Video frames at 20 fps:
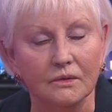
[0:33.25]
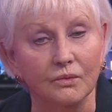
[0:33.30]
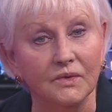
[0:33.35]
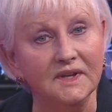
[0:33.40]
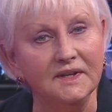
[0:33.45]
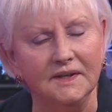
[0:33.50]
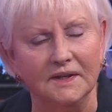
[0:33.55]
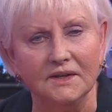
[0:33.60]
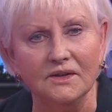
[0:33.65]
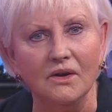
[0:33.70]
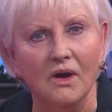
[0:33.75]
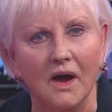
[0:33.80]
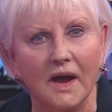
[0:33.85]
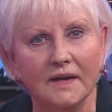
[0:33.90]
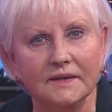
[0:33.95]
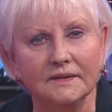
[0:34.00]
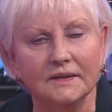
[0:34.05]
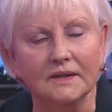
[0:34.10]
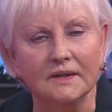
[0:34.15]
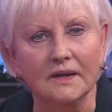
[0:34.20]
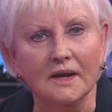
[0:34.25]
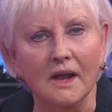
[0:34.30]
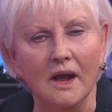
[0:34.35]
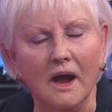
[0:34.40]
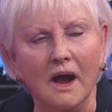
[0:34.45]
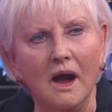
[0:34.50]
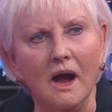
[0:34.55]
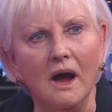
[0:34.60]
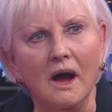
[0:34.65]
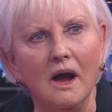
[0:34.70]
We did not.
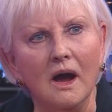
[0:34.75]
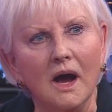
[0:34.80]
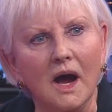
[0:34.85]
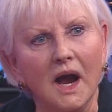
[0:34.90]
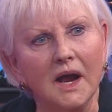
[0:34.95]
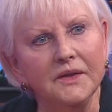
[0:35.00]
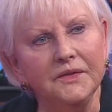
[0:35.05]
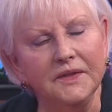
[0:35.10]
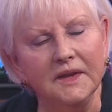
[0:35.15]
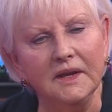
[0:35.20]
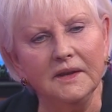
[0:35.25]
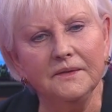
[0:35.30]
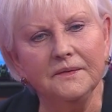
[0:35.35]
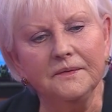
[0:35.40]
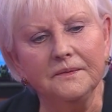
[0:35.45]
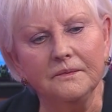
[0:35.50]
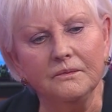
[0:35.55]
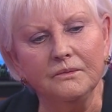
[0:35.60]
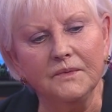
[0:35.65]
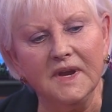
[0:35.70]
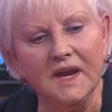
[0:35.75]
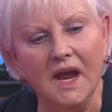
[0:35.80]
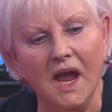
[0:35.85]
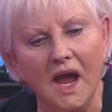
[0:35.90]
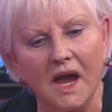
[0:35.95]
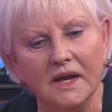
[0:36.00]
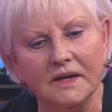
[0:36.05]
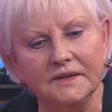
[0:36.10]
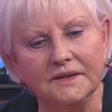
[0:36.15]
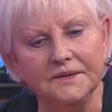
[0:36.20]
Uh, I think we
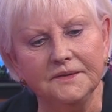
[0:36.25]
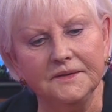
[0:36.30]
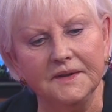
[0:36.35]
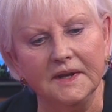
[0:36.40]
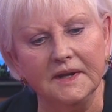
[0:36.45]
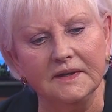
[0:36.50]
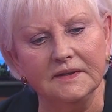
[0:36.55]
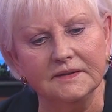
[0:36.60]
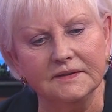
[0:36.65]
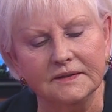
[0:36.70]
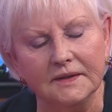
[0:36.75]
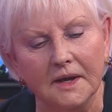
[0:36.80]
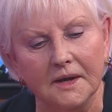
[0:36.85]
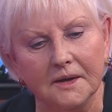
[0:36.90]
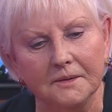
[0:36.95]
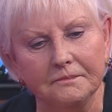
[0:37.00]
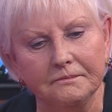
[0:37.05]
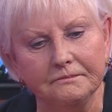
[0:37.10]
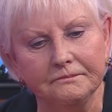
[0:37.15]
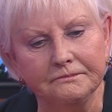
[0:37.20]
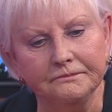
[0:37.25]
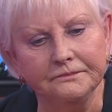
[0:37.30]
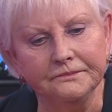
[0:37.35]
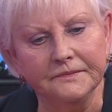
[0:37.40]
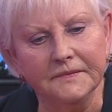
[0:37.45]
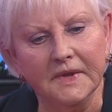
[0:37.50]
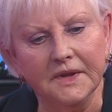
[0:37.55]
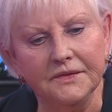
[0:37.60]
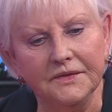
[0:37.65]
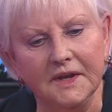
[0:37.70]
had things, uh,
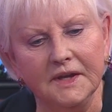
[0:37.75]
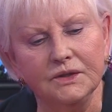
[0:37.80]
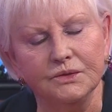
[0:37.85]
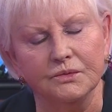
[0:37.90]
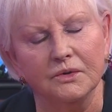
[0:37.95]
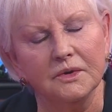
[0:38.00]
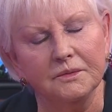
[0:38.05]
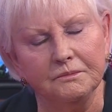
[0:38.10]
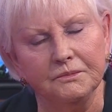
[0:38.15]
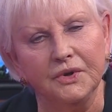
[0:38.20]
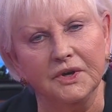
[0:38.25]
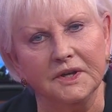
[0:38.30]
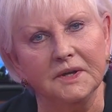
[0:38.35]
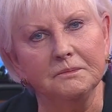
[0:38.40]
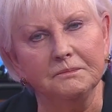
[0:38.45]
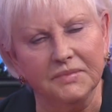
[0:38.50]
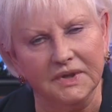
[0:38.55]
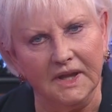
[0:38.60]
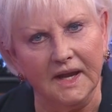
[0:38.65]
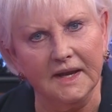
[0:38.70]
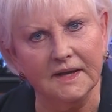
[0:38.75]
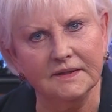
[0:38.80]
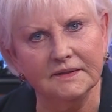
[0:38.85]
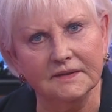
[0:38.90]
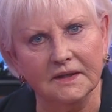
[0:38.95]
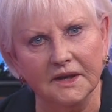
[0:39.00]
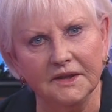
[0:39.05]
things were put in place.